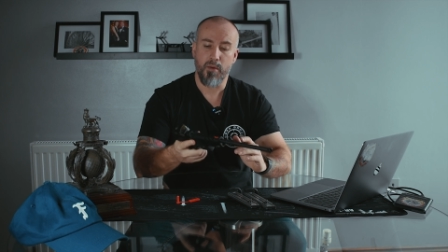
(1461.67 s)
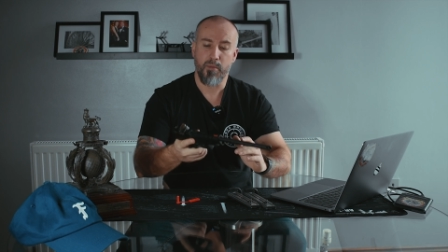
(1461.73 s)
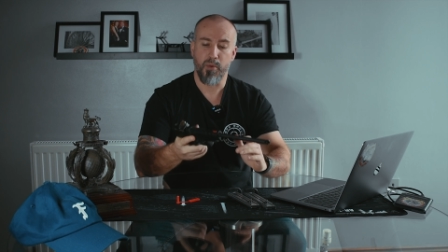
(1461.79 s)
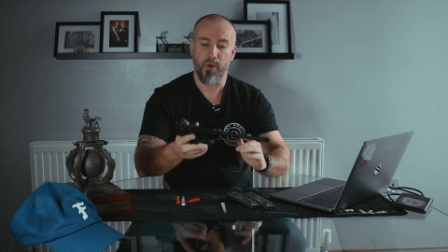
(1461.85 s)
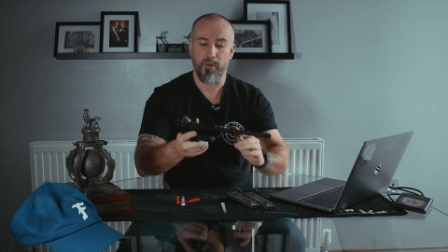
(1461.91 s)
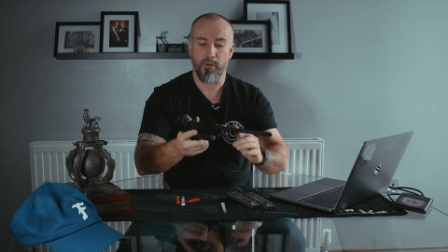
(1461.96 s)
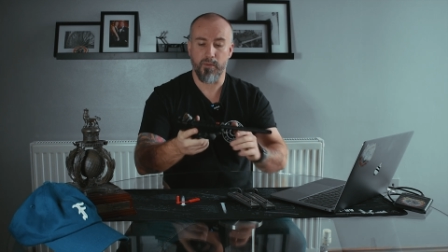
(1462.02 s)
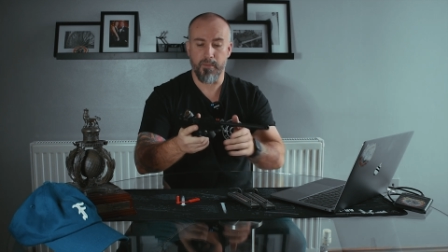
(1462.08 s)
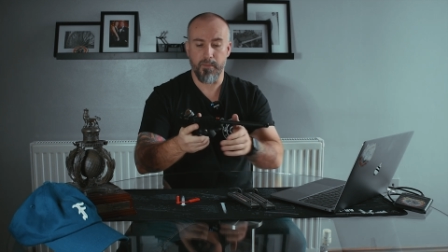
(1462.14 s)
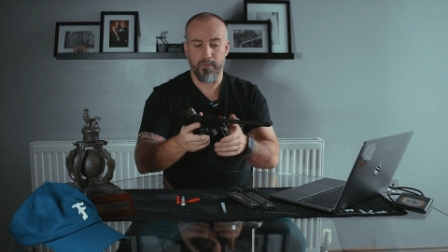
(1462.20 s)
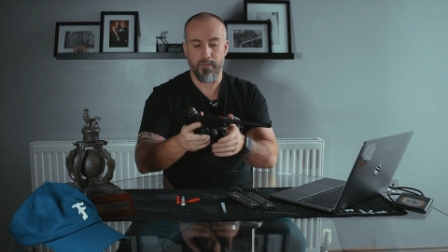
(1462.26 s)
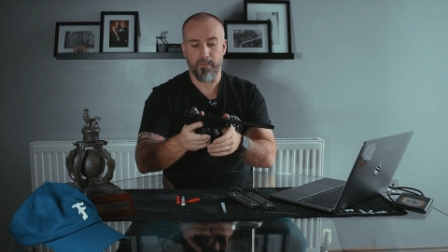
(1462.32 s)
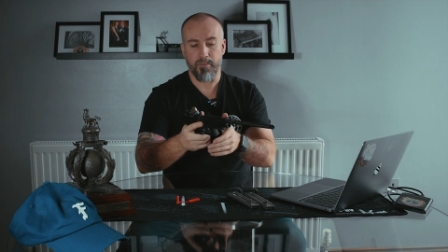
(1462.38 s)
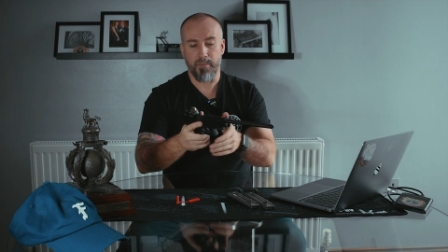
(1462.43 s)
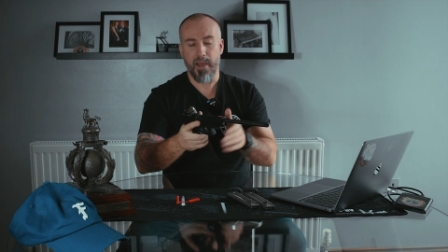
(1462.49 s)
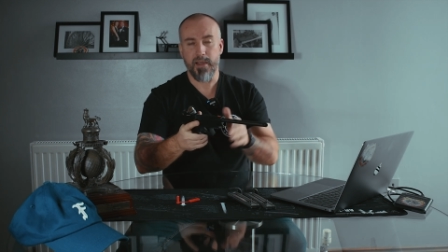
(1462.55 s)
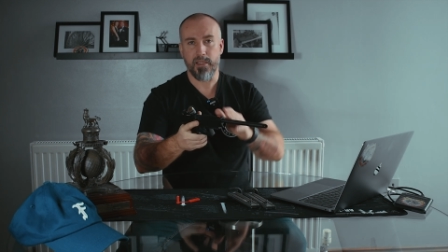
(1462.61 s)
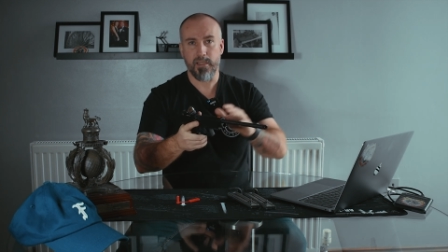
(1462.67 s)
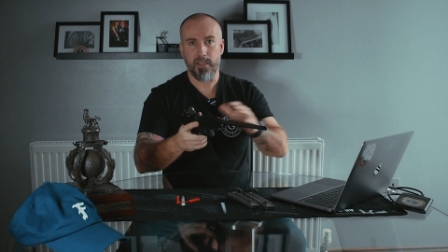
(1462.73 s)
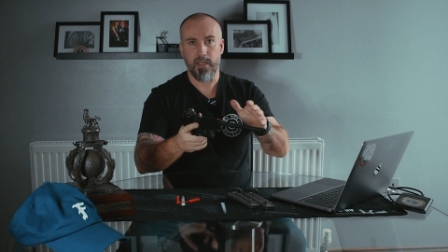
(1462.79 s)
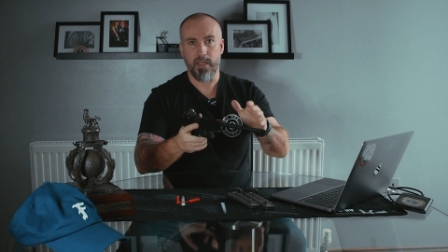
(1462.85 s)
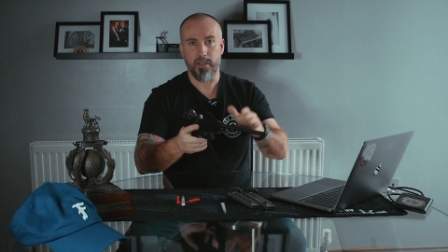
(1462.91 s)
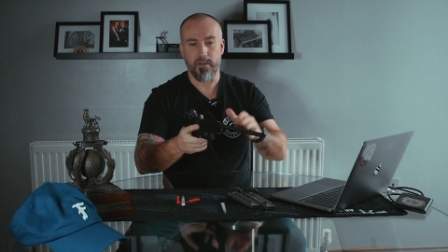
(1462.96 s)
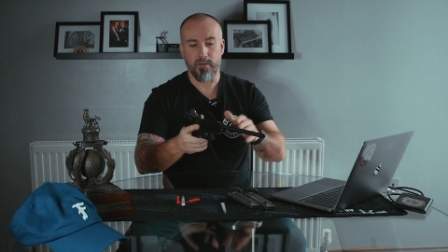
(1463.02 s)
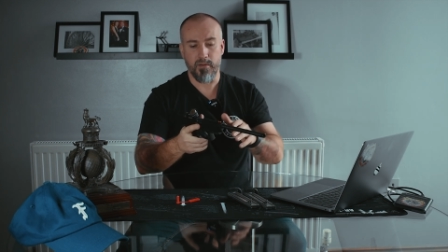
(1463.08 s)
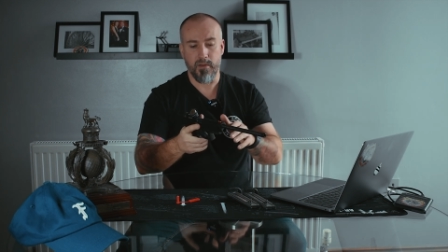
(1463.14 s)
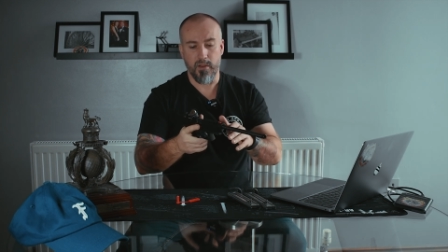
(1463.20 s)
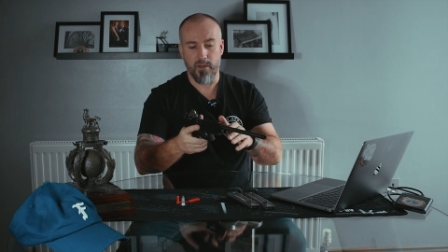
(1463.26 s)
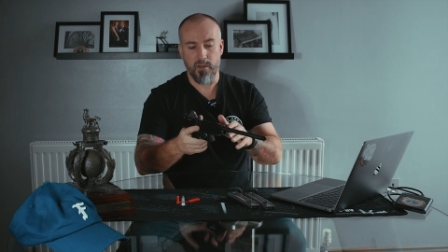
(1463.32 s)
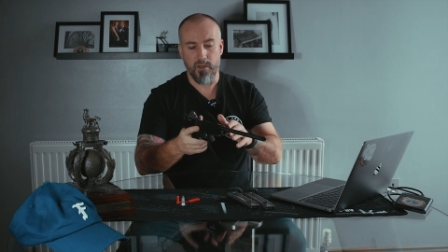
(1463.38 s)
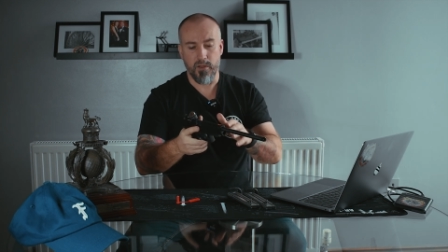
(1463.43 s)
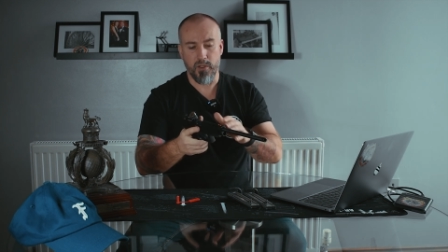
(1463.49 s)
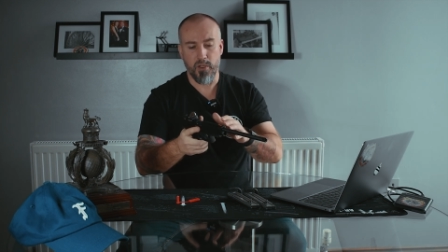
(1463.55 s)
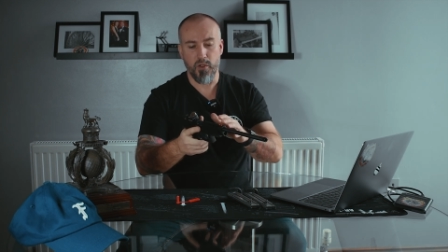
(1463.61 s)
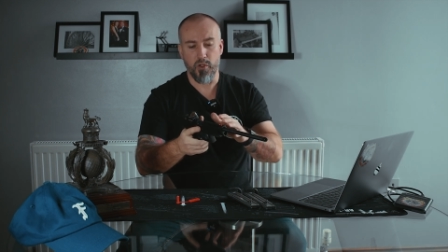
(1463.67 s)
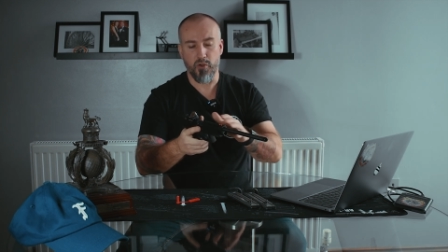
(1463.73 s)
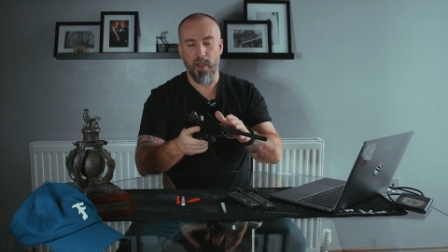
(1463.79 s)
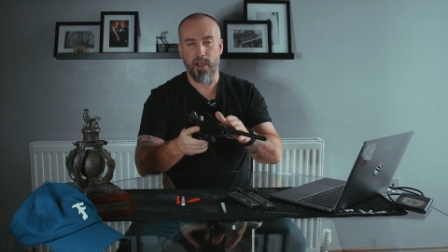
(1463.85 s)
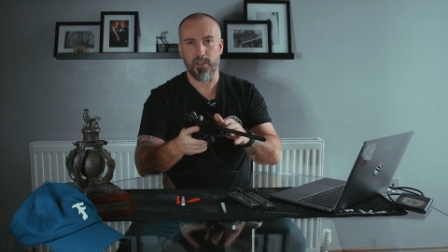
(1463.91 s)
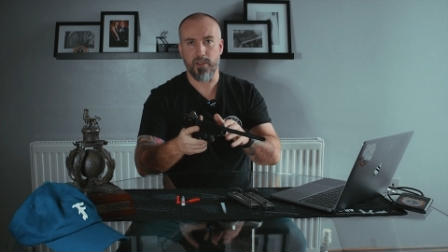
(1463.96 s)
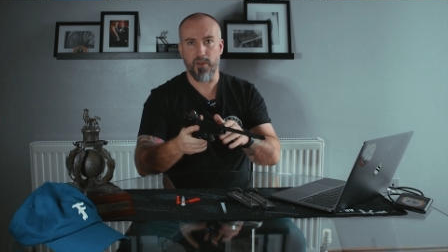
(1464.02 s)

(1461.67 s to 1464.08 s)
But basically the two trains